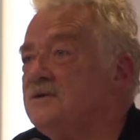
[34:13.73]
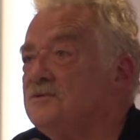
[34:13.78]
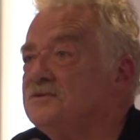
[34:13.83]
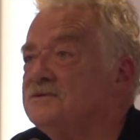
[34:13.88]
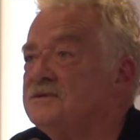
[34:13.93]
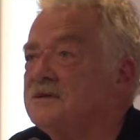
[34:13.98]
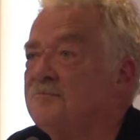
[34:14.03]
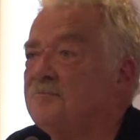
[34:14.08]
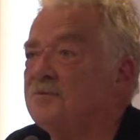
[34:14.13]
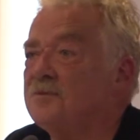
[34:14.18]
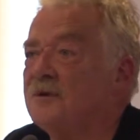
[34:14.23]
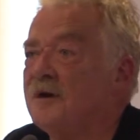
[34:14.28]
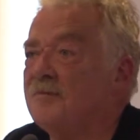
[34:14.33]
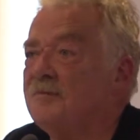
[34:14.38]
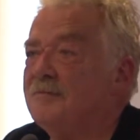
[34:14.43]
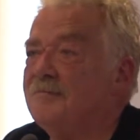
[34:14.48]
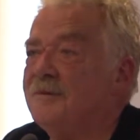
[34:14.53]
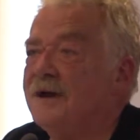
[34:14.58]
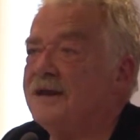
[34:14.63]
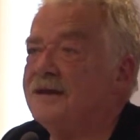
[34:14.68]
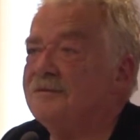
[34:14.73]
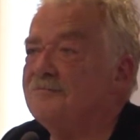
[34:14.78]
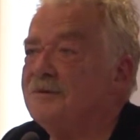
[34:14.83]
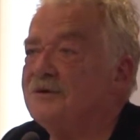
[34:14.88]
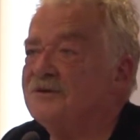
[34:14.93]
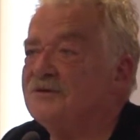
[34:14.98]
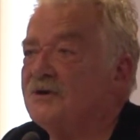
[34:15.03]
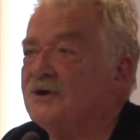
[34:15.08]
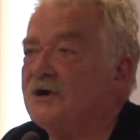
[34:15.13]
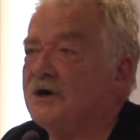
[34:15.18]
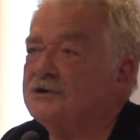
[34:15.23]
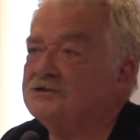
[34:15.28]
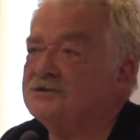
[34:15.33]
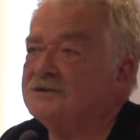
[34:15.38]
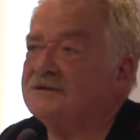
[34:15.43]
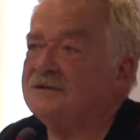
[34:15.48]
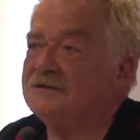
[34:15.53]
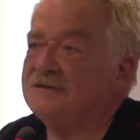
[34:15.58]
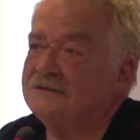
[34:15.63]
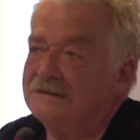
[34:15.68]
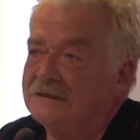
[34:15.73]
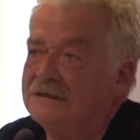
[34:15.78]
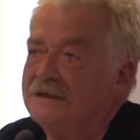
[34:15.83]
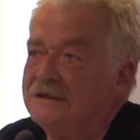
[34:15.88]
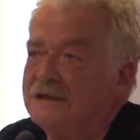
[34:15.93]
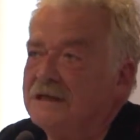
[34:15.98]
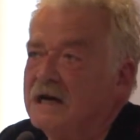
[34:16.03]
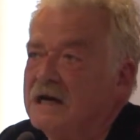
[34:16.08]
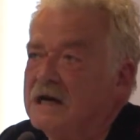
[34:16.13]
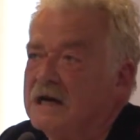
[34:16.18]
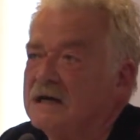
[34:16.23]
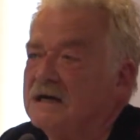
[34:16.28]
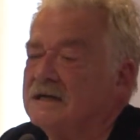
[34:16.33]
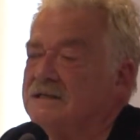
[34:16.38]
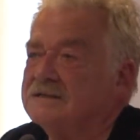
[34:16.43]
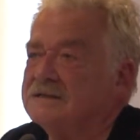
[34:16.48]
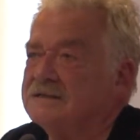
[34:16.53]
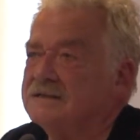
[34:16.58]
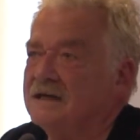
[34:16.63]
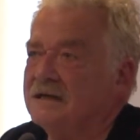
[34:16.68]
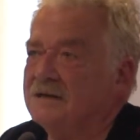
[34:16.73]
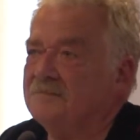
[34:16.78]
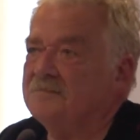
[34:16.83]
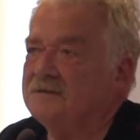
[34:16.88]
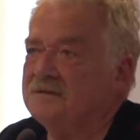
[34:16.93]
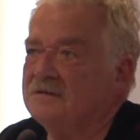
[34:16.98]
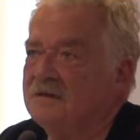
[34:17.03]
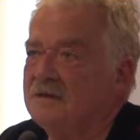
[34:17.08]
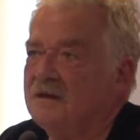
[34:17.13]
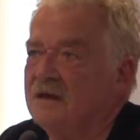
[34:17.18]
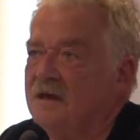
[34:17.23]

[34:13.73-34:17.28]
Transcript: using a problematic mythological concept,